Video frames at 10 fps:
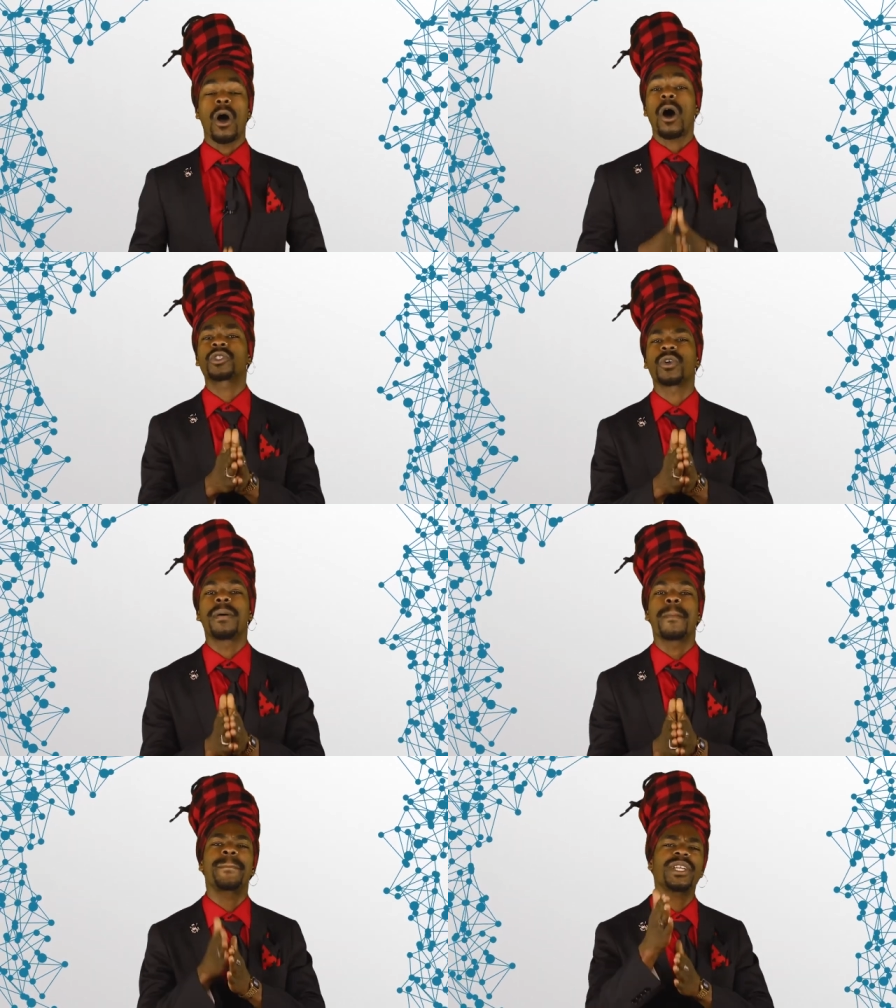Also,
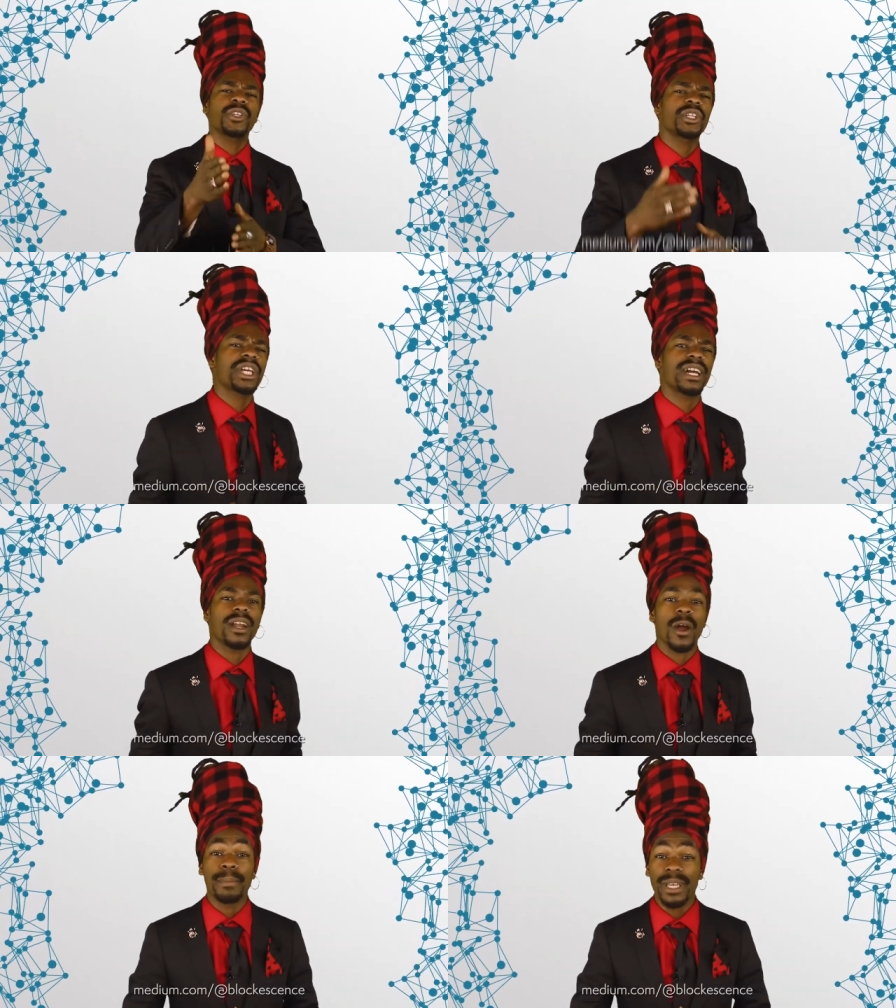be sure to check
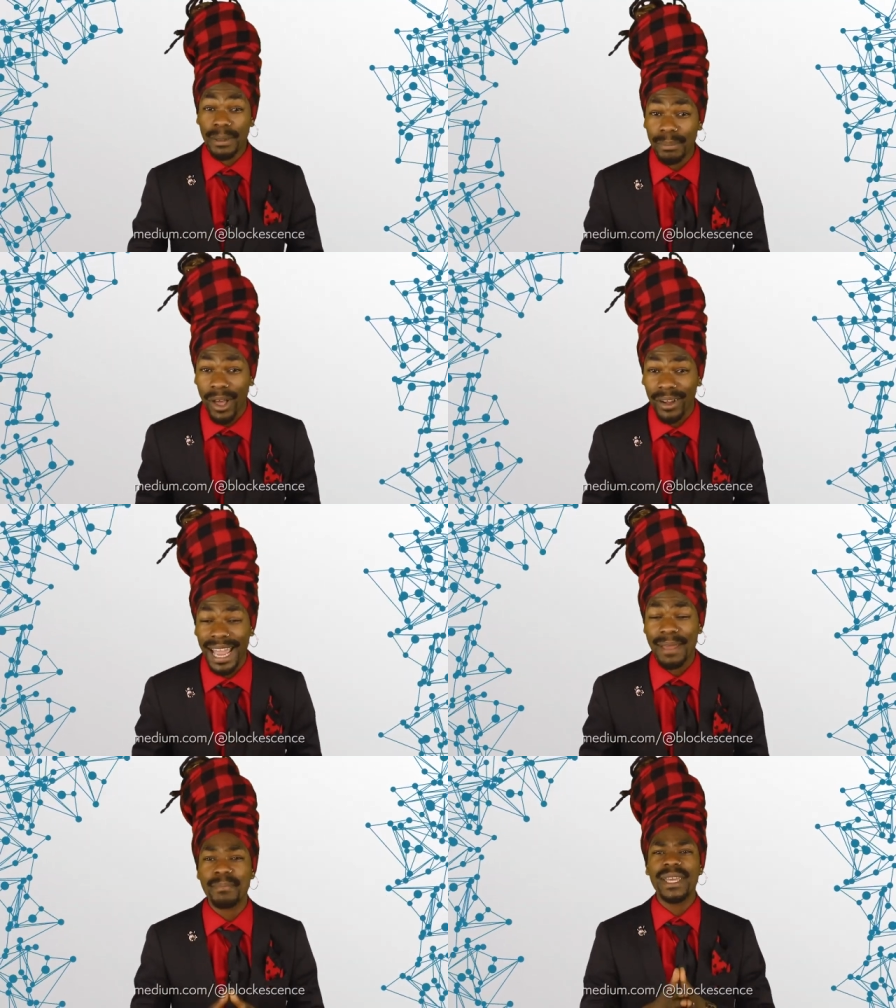out our Medium blog
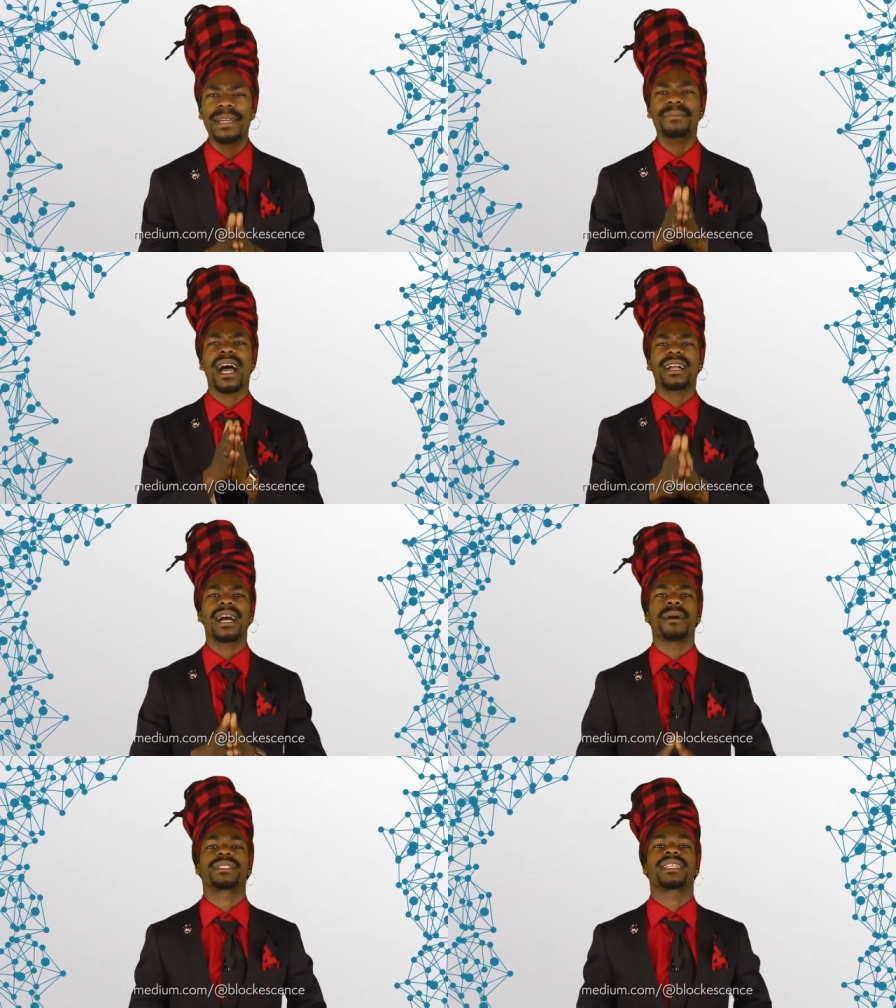at
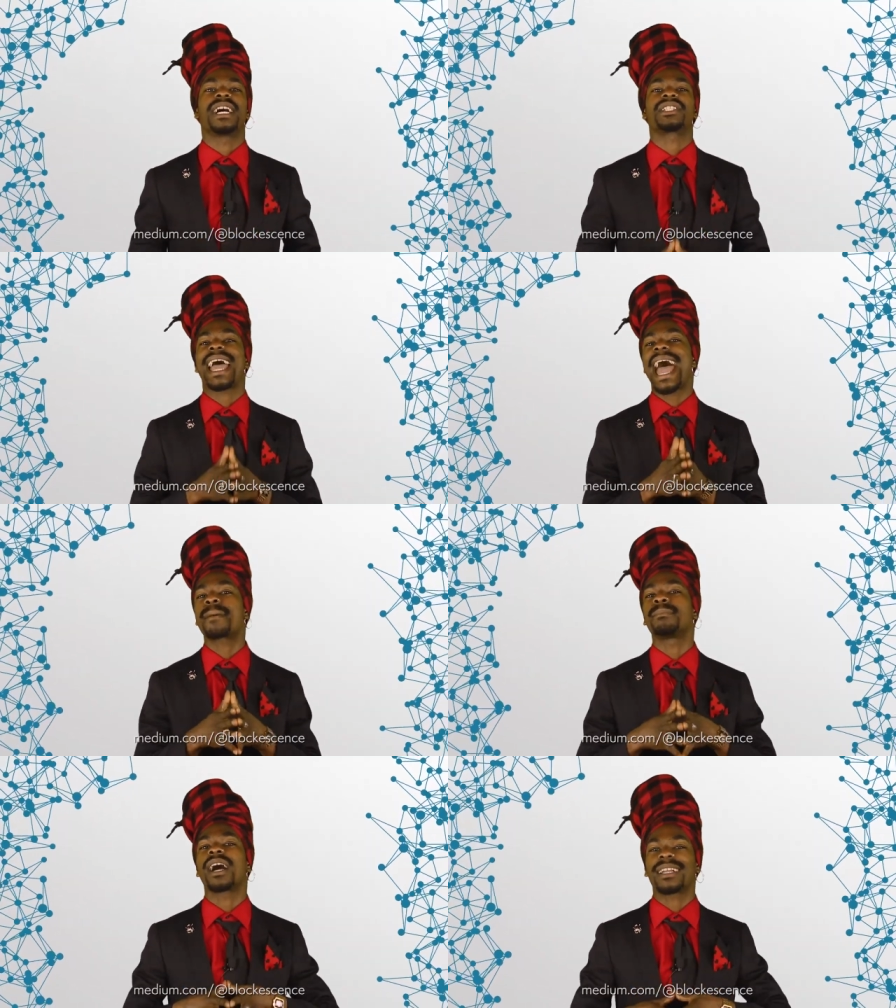
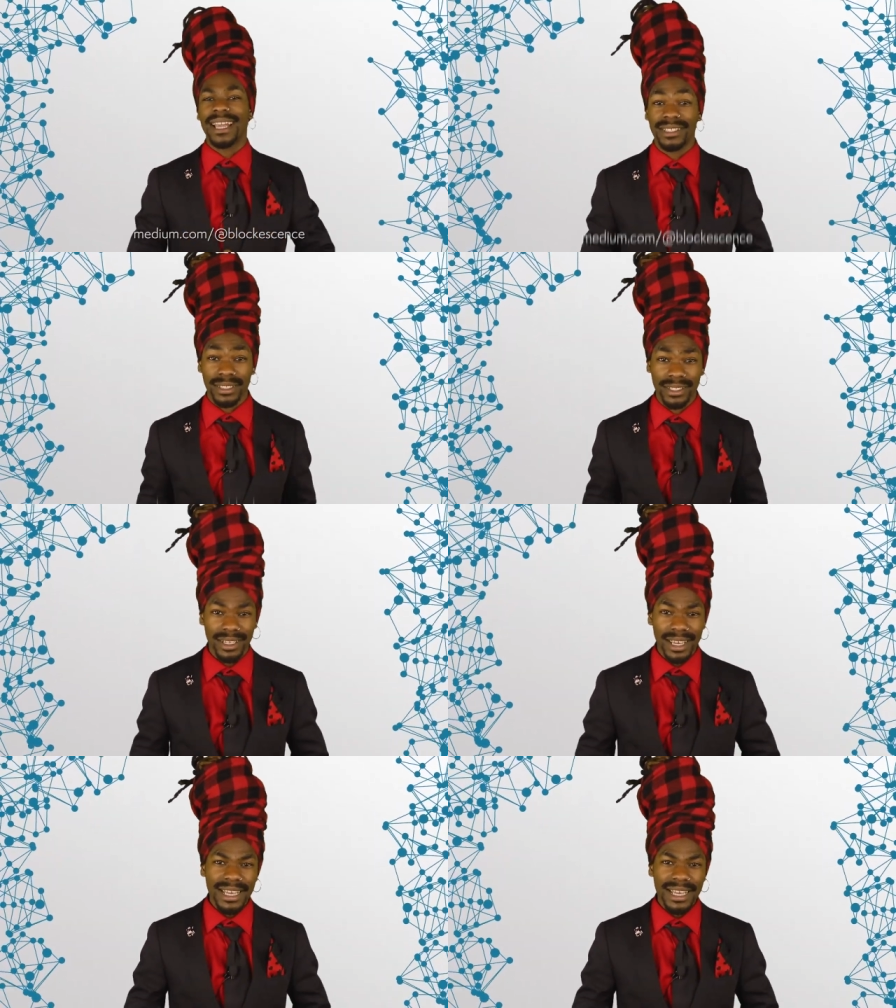medium.com/@BlockEssence.